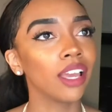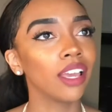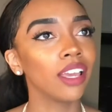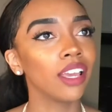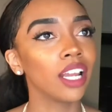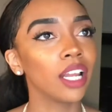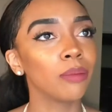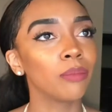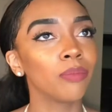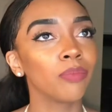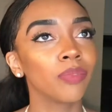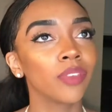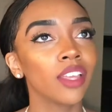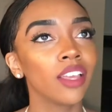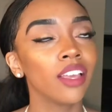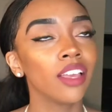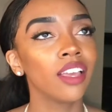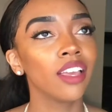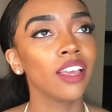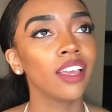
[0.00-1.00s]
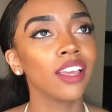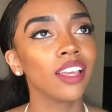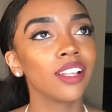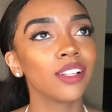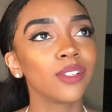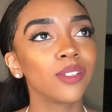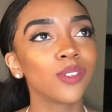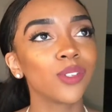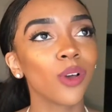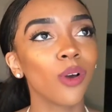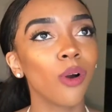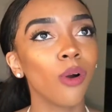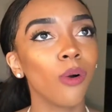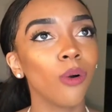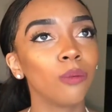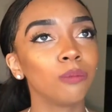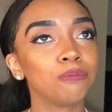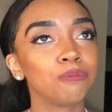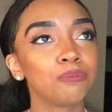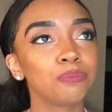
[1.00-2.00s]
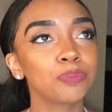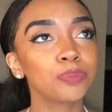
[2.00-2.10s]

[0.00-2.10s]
hate them. And so,